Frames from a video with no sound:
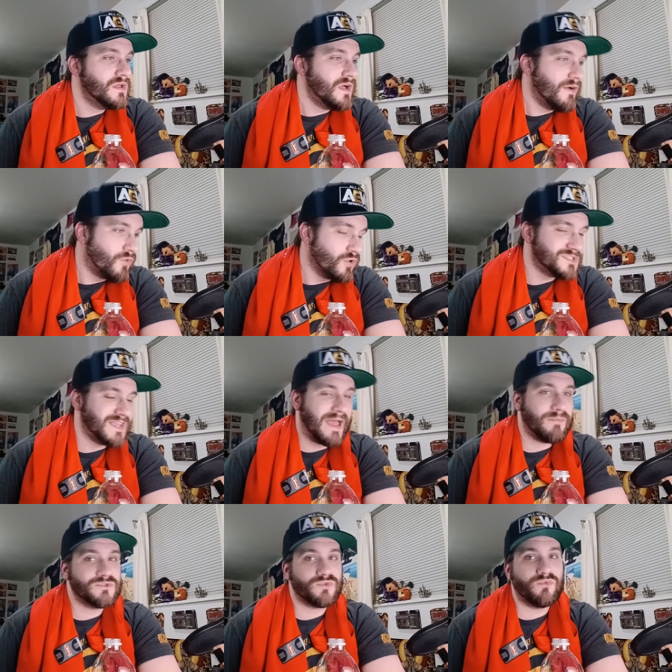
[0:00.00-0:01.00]
Of course, it
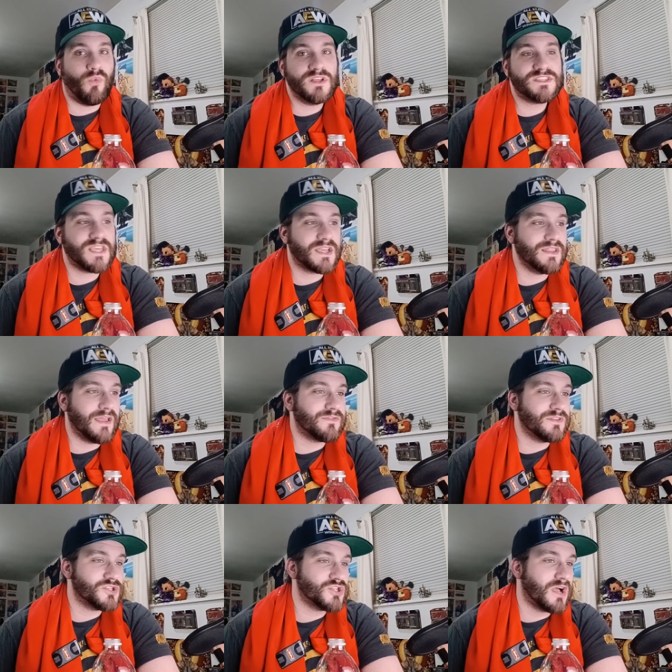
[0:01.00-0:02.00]
happens with 1 second left on
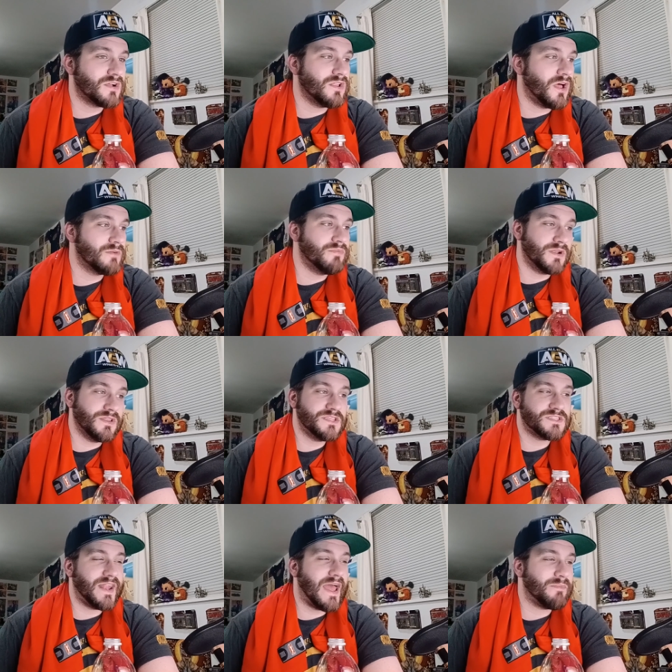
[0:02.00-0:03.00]
the shot clock, but at least
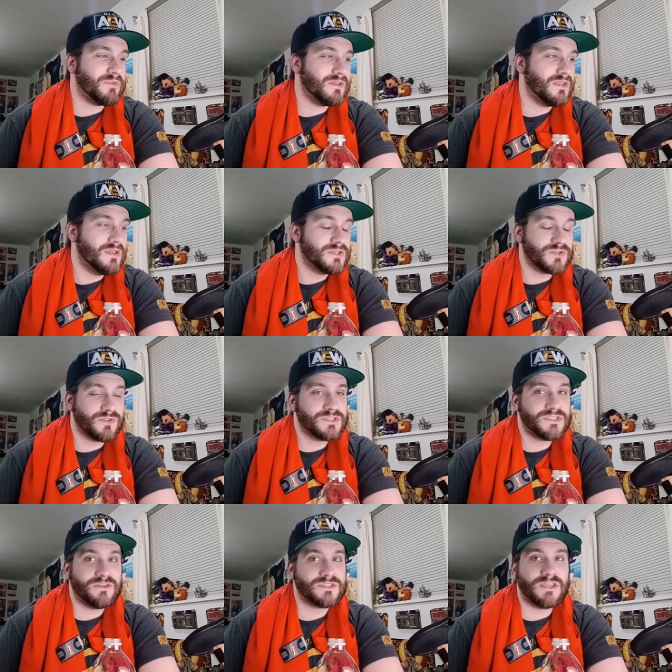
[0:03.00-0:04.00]
it happened, so there's
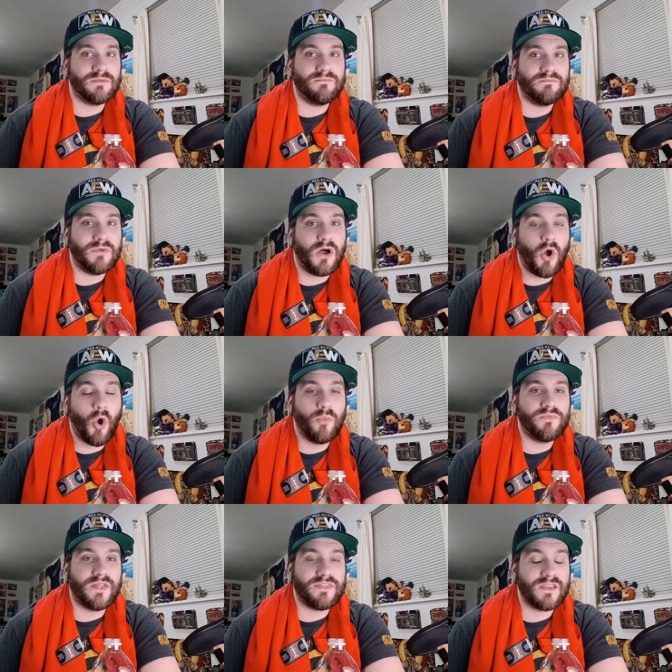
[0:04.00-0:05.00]
still some hope
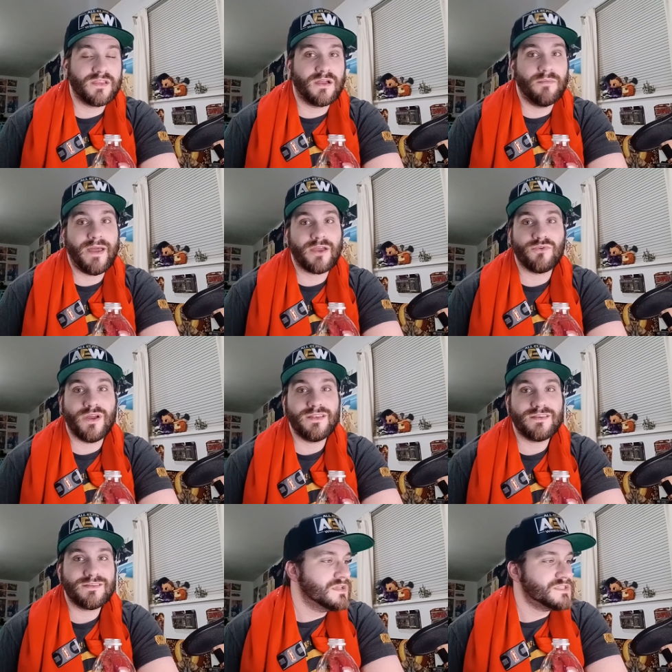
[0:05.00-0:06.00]
that they can come back, right?
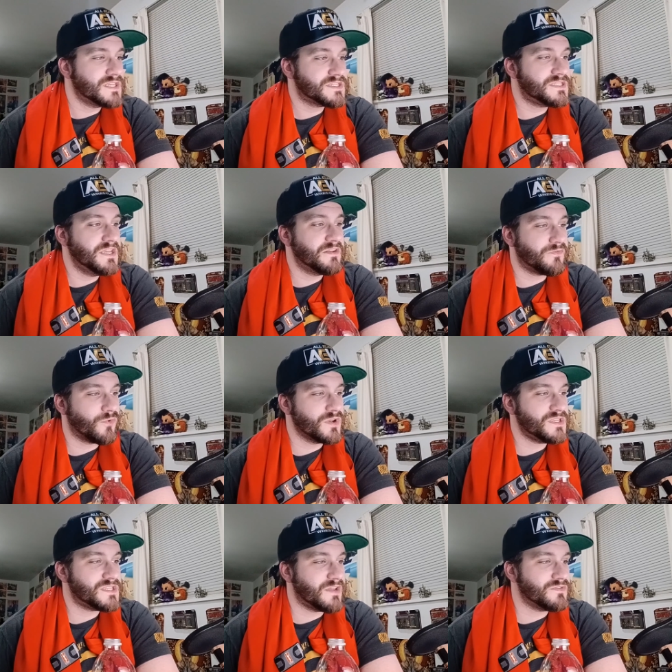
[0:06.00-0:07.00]

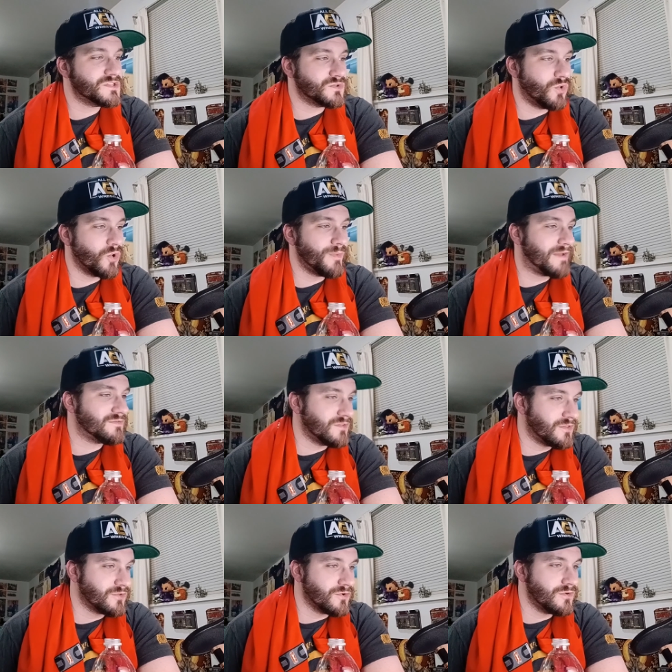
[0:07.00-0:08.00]
60-47 Storm after the
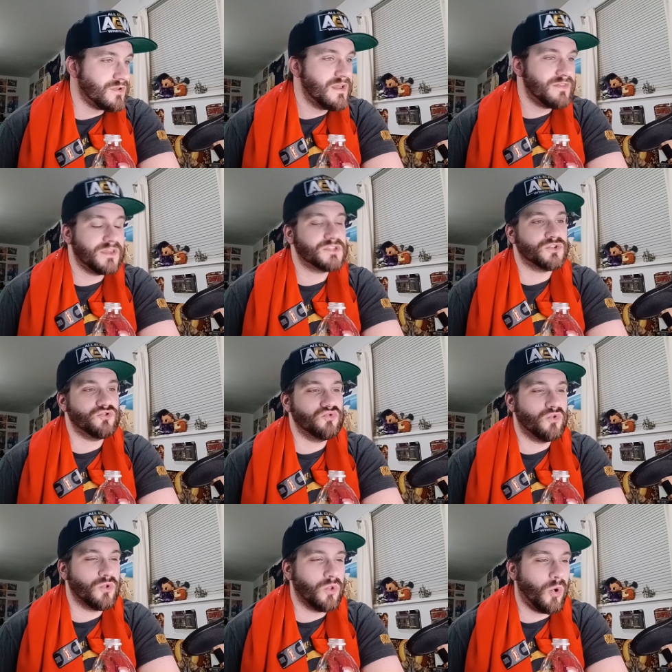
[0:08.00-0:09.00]
third, thanks to
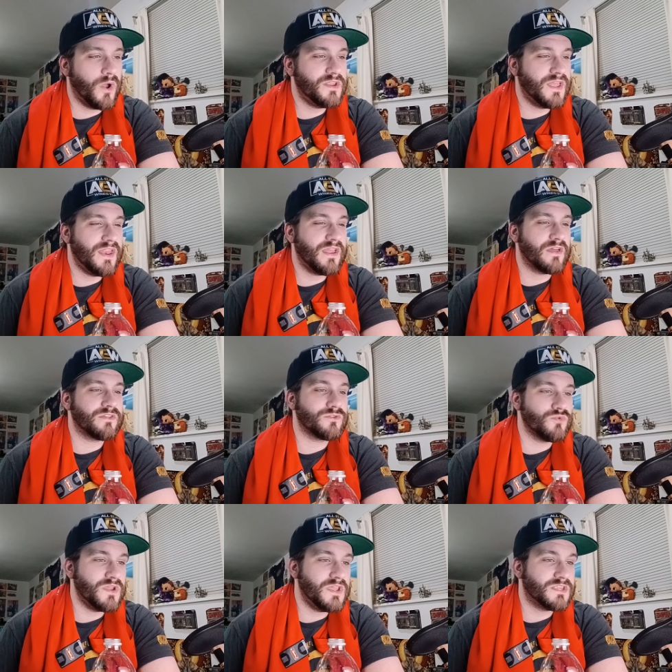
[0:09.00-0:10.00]
Jewel Lloyd getting a
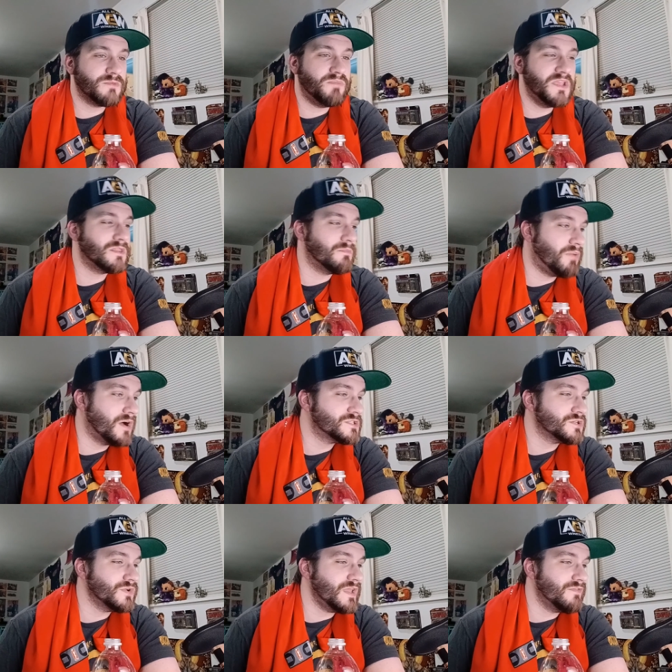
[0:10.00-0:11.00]
3 to beat the
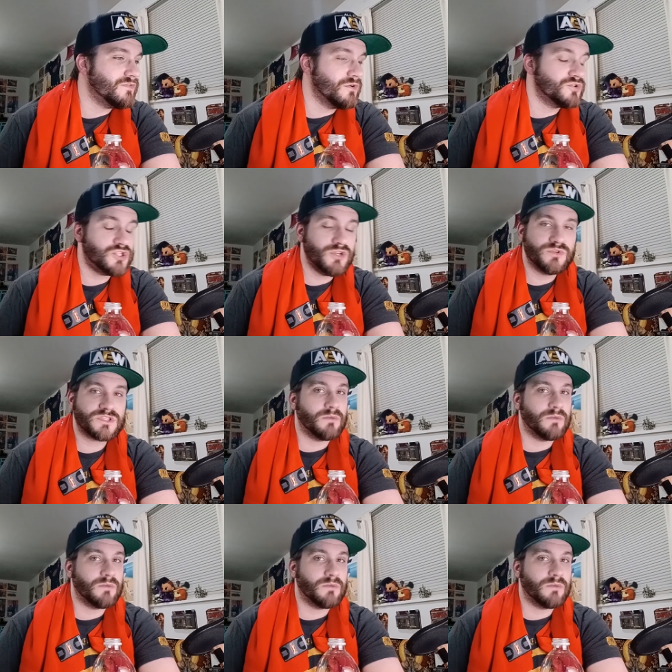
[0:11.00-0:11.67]
buzzer even though she was